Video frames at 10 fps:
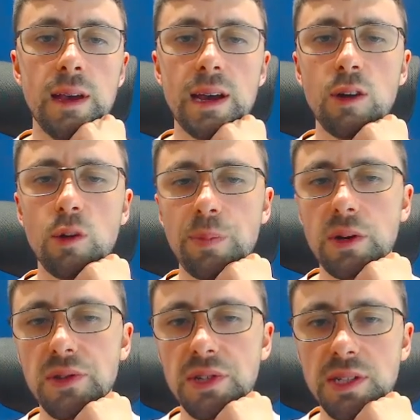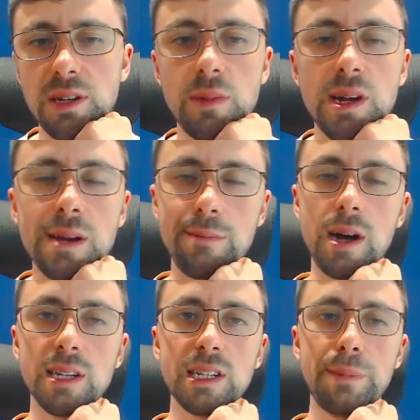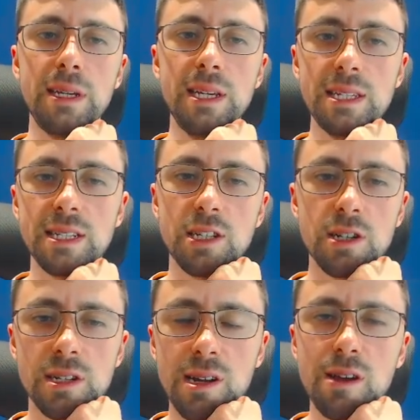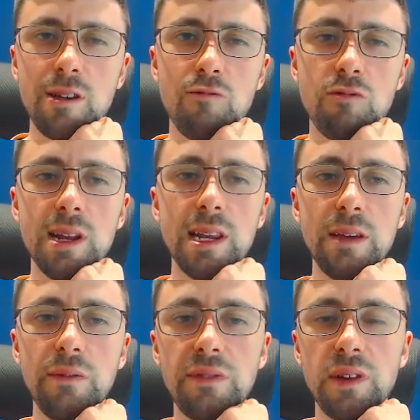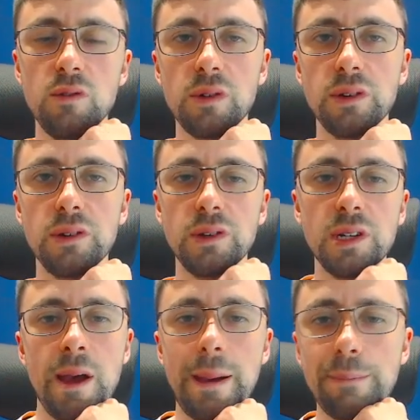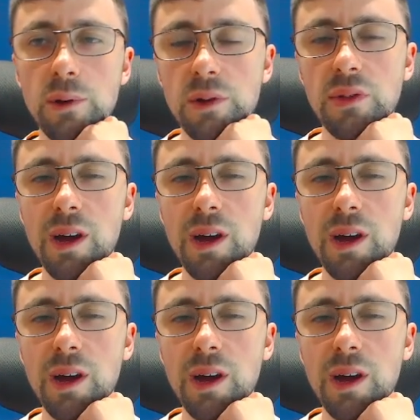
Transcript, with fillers: And not because it's some like masterpiece, it's just like a really feel good book that I